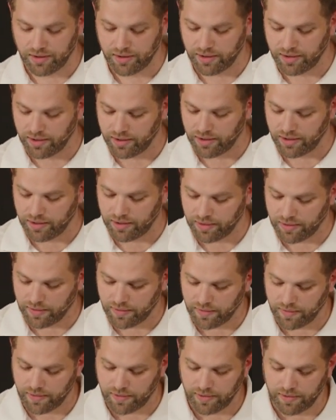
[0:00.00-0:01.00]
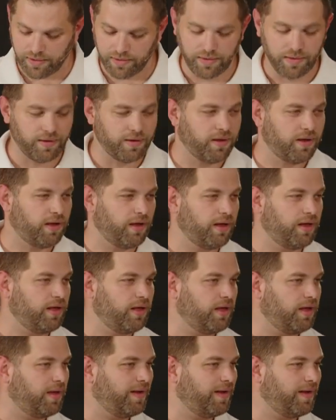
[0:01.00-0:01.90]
(no one is talking)